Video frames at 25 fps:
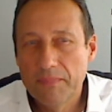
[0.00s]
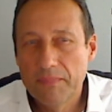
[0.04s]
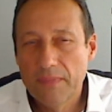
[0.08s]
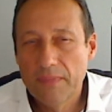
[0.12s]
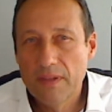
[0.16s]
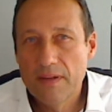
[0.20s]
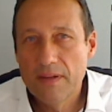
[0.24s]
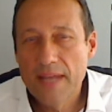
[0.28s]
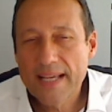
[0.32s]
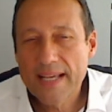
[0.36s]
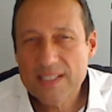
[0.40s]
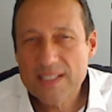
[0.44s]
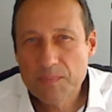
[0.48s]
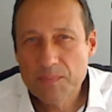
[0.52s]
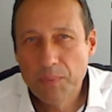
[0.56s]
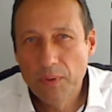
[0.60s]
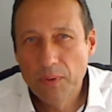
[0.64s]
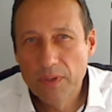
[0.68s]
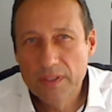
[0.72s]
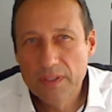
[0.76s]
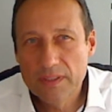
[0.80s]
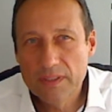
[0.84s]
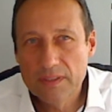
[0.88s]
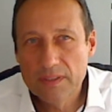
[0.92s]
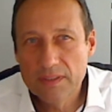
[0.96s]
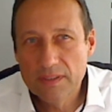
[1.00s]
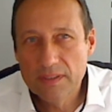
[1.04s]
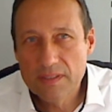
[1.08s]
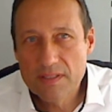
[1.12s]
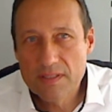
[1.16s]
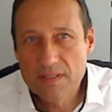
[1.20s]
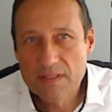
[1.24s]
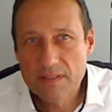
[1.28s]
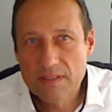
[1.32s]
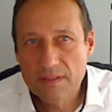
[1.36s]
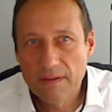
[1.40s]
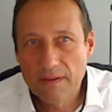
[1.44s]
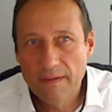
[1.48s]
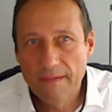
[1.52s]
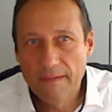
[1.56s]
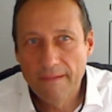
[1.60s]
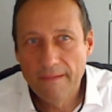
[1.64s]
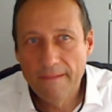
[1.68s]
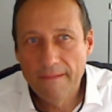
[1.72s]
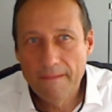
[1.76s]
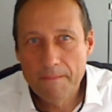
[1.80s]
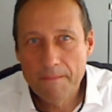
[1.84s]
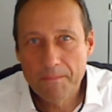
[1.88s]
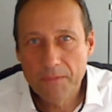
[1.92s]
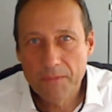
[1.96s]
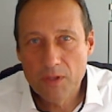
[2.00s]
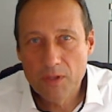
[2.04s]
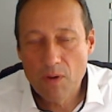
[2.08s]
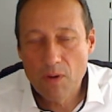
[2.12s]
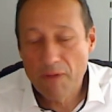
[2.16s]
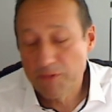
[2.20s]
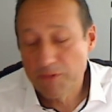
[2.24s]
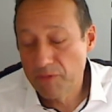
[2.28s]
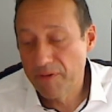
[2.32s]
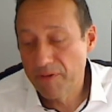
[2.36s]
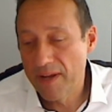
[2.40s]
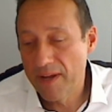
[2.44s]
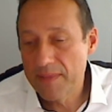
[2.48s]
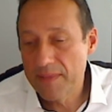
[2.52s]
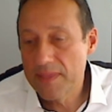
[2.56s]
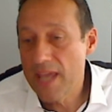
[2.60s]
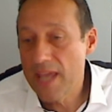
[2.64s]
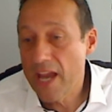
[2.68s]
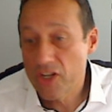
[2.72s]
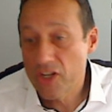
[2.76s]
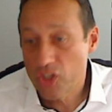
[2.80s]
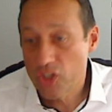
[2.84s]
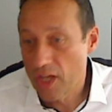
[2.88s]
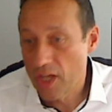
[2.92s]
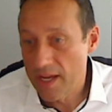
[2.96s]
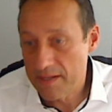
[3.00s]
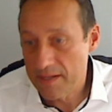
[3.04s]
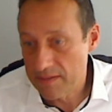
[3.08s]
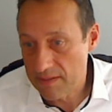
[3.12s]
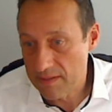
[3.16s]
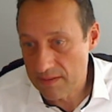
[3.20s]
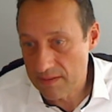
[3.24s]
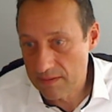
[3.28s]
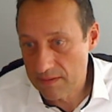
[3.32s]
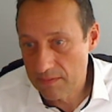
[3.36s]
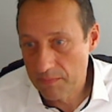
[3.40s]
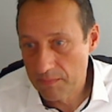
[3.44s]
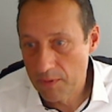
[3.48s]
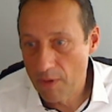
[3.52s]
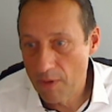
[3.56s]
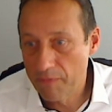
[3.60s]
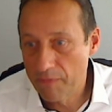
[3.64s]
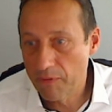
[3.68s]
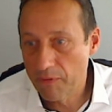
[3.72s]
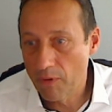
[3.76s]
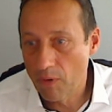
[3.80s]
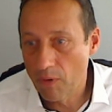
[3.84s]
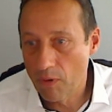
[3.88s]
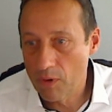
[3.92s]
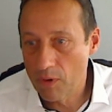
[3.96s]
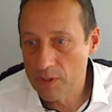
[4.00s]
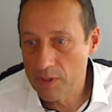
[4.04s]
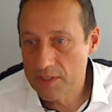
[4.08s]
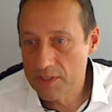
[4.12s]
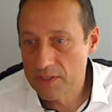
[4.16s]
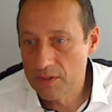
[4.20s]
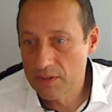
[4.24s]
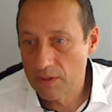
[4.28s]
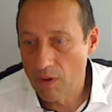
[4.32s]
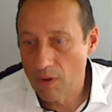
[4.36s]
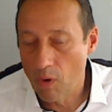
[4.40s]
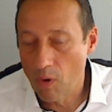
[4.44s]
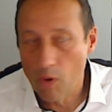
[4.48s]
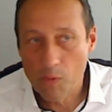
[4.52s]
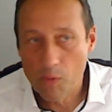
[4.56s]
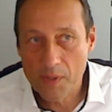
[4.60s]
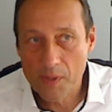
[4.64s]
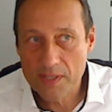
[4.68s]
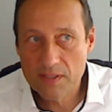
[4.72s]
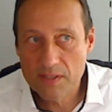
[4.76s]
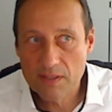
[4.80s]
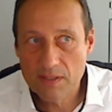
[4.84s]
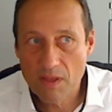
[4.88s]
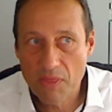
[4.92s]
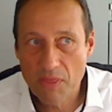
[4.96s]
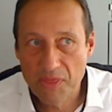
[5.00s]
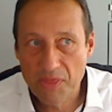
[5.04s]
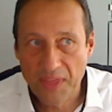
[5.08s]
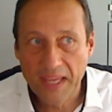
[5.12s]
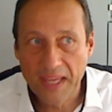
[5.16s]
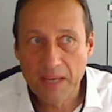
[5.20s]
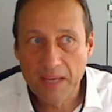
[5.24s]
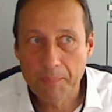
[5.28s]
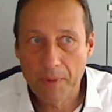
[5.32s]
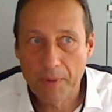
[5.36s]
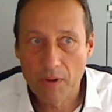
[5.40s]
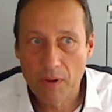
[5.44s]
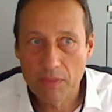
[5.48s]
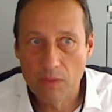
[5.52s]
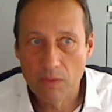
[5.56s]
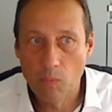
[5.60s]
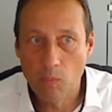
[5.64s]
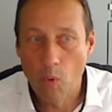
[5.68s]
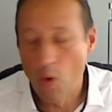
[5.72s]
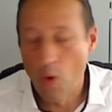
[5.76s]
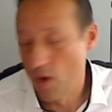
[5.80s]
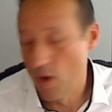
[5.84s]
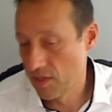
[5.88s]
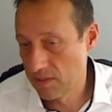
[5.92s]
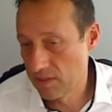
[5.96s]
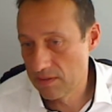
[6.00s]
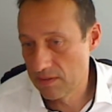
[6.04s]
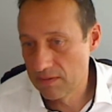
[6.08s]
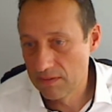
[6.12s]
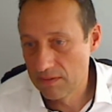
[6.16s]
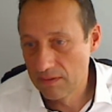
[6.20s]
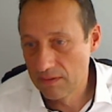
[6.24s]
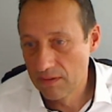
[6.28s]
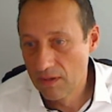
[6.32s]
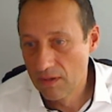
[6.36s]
Next point is you have to find the edge cases. You have also always think about the worst.